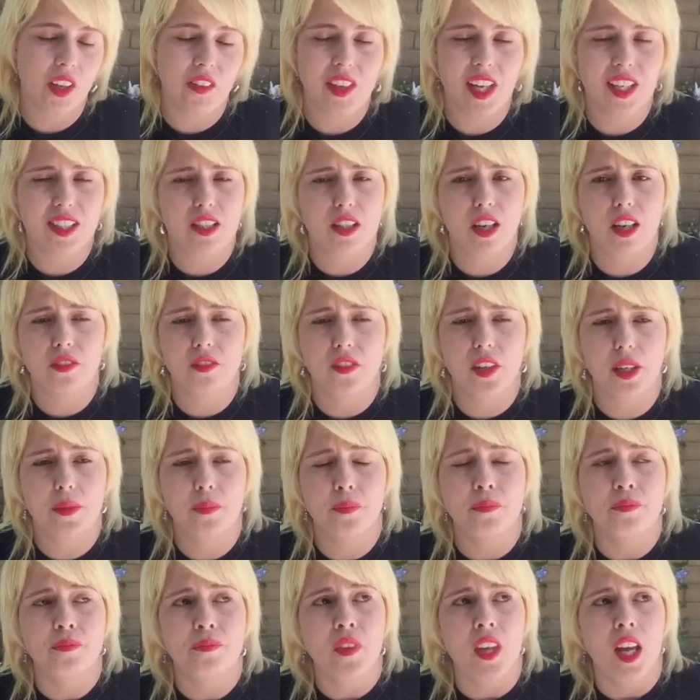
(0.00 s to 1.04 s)
That's not fun.
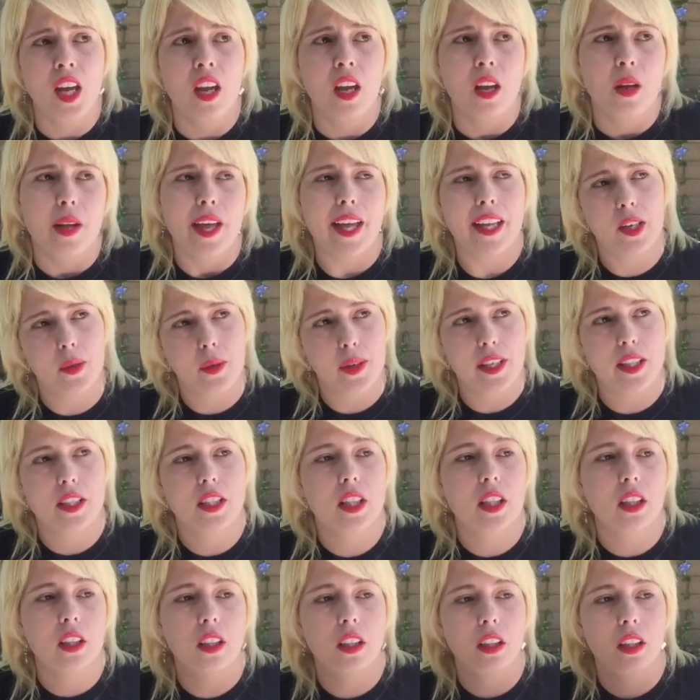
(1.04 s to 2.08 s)

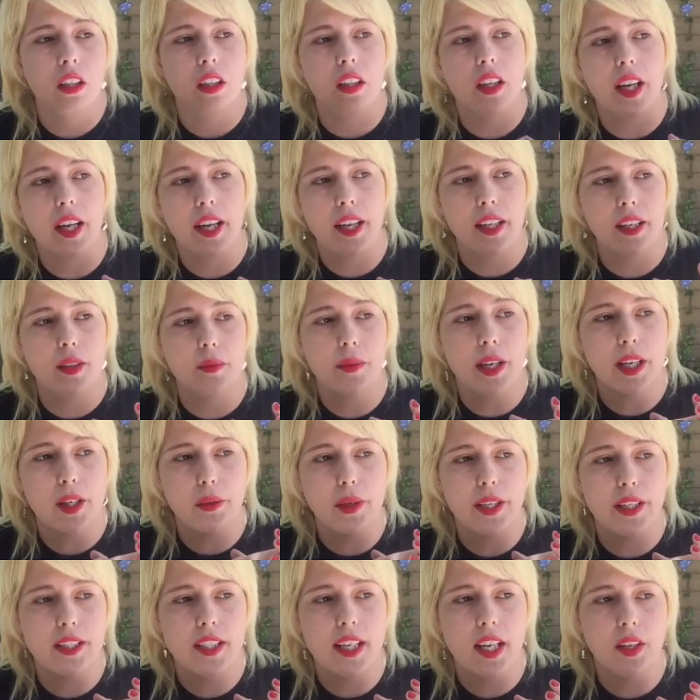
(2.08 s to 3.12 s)
Anyways, I
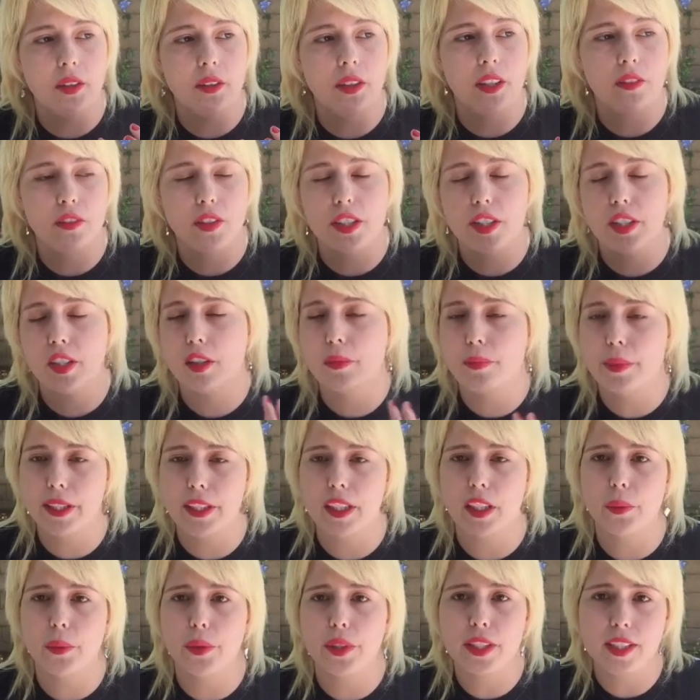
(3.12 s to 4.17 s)
write down every single
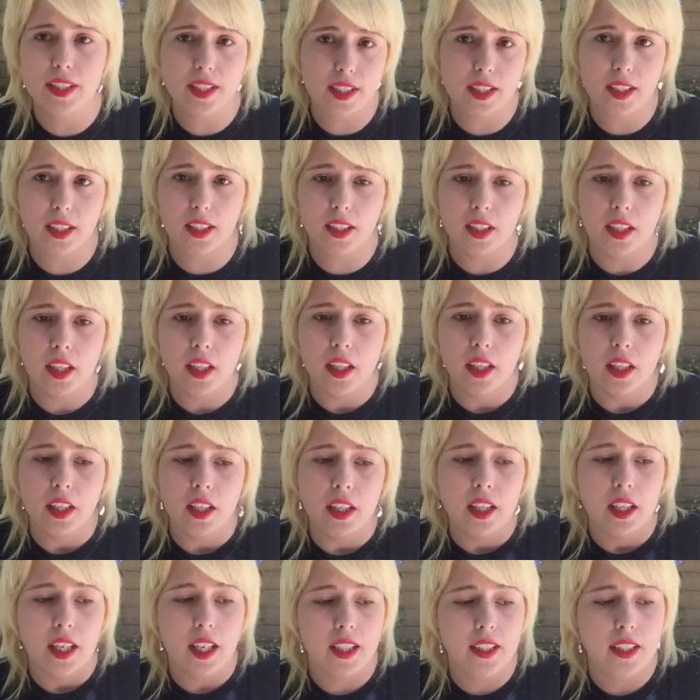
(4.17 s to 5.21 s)
band I want to see.
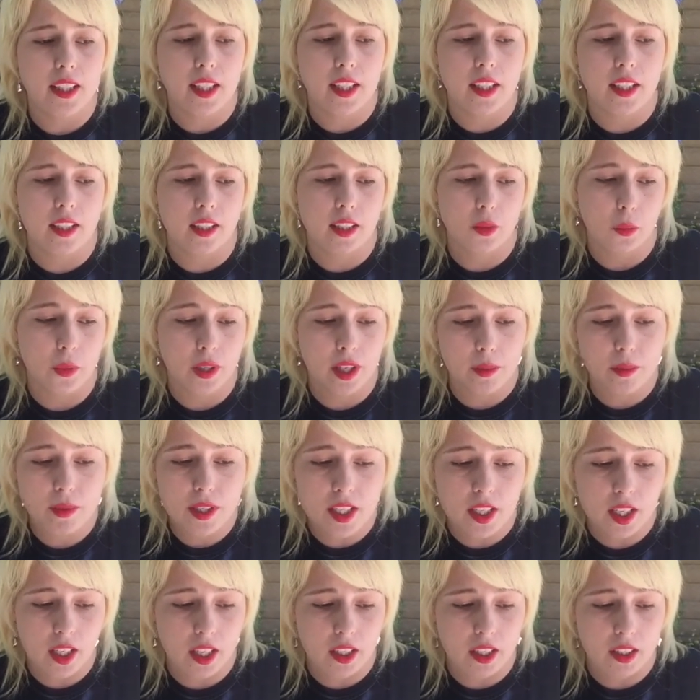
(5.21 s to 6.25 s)
And then when I'm
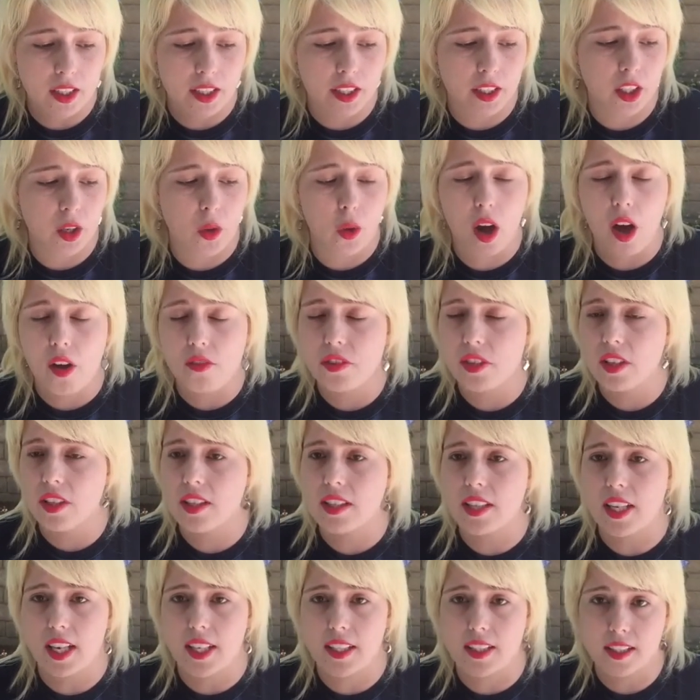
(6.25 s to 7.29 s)
done, I go off to the
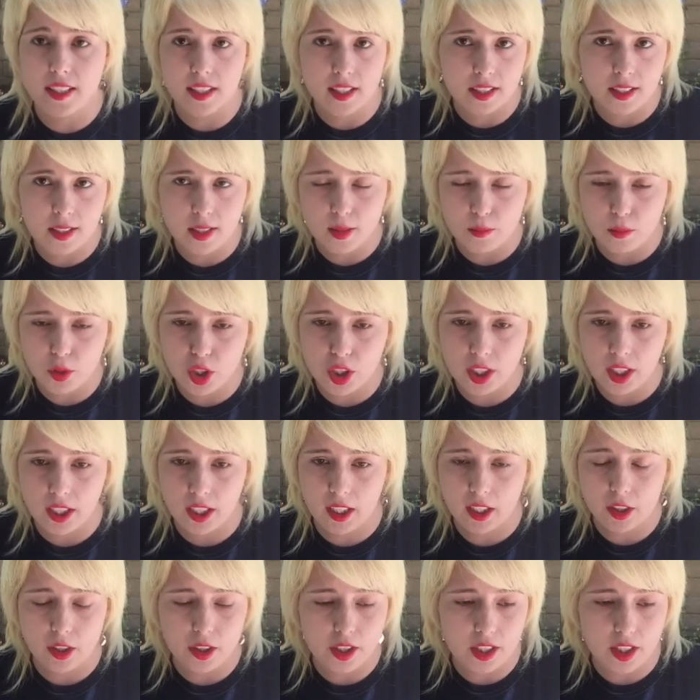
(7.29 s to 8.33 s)
side, sit in some
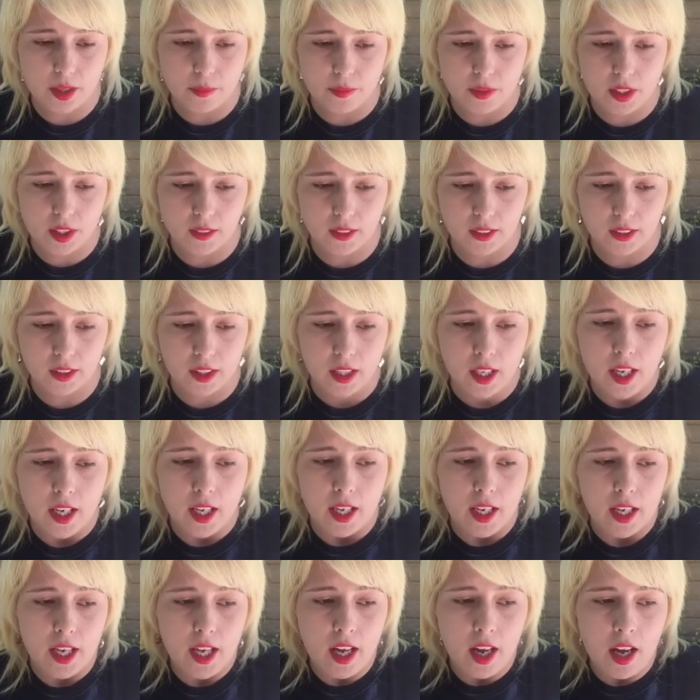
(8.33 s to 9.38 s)
shade or something.
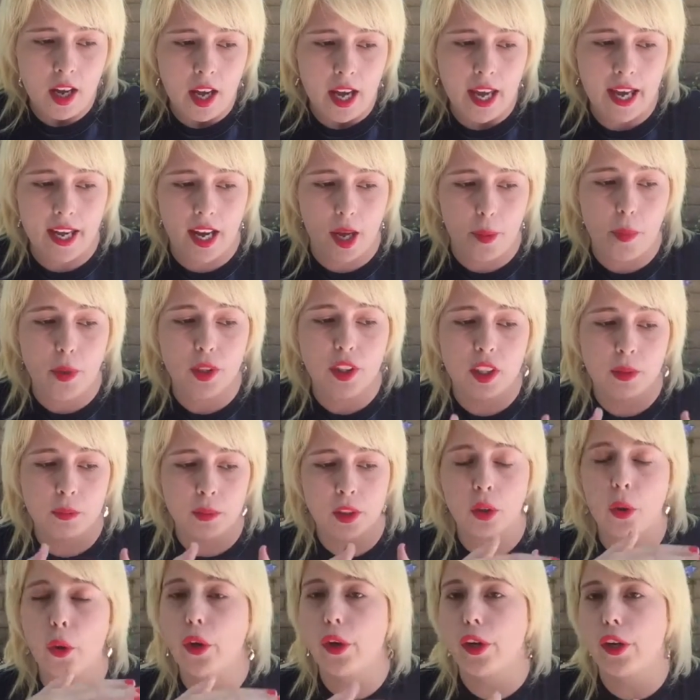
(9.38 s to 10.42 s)
And I put them
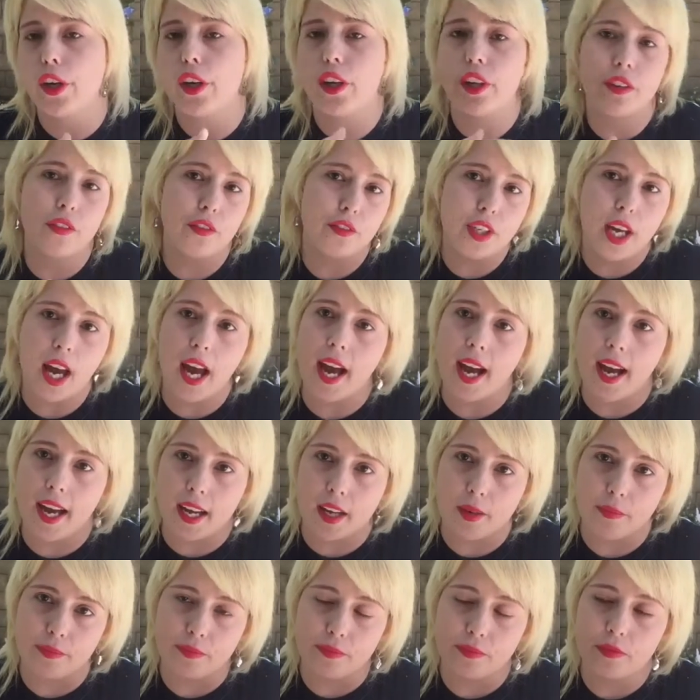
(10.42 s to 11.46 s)
in order of
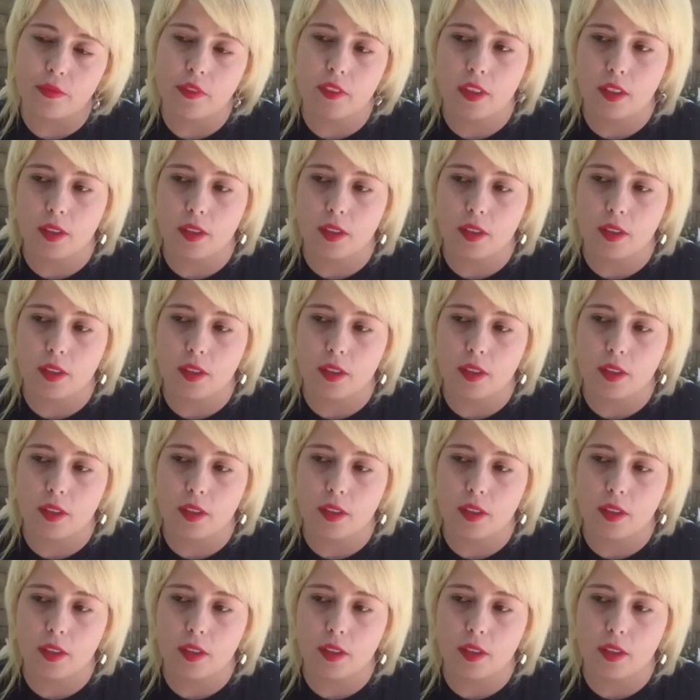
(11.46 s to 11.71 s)
time.